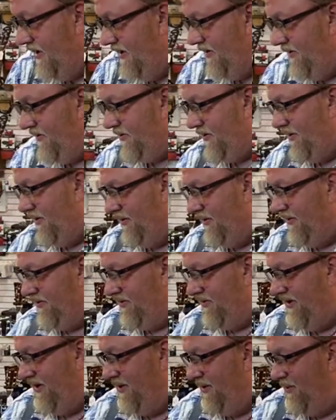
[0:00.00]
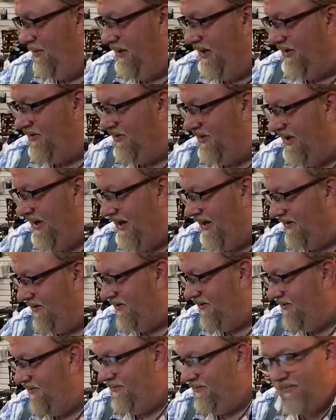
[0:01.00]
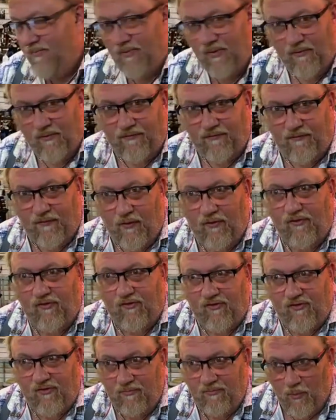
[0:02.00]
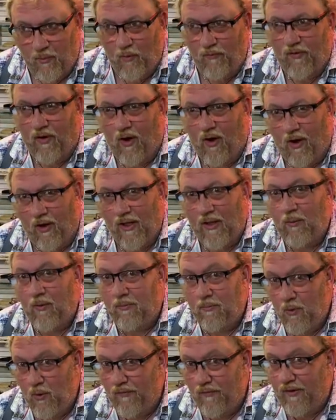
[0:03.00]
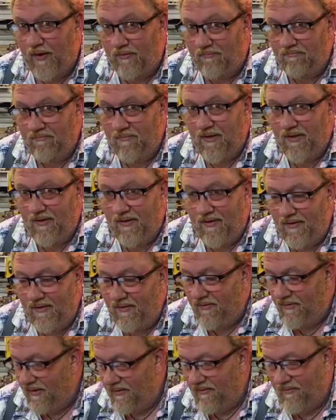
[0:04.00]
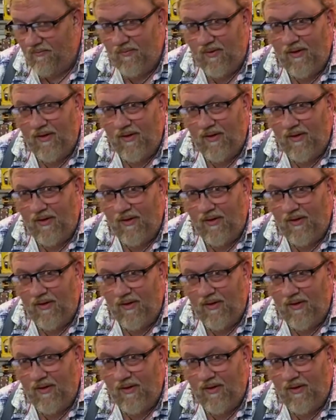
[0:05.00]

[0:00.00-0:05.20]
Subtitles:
So let's see who gets that. The first Hollywood movie that